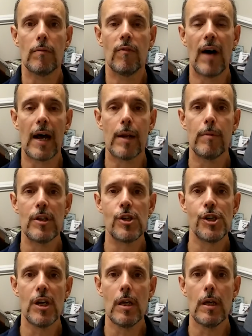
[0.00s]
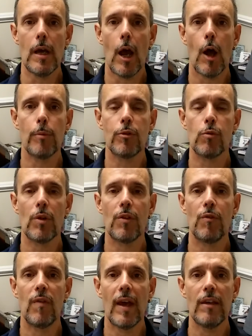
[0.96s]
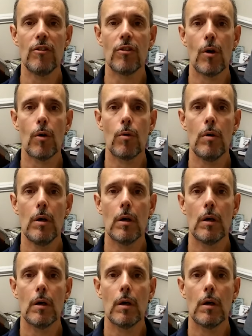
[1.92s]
Vitamin G helps with vasodilation.